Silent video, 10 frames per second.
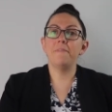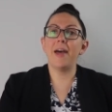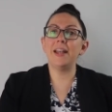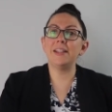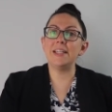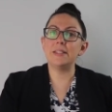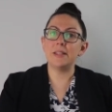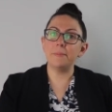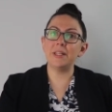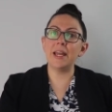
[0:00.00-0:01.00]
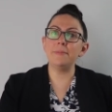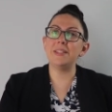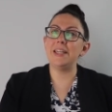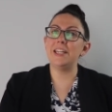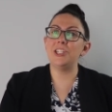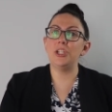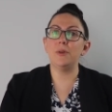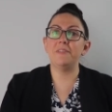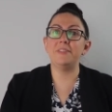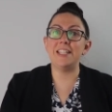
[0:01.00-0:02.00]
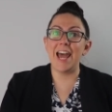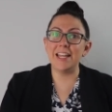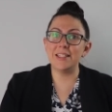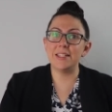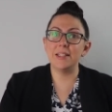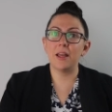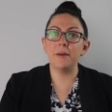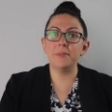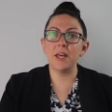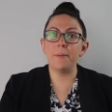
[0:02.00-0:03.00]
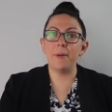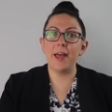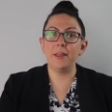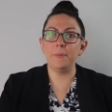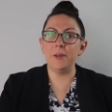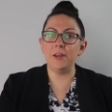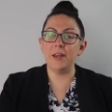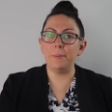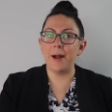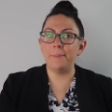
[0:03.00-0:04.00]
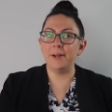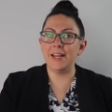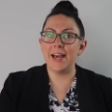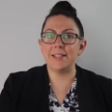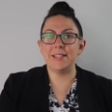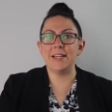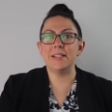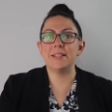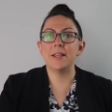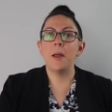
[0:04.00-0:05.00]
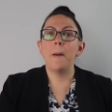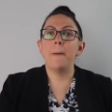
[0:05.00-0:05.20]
Finally, sometimes the issue of debts comes up on community property essays.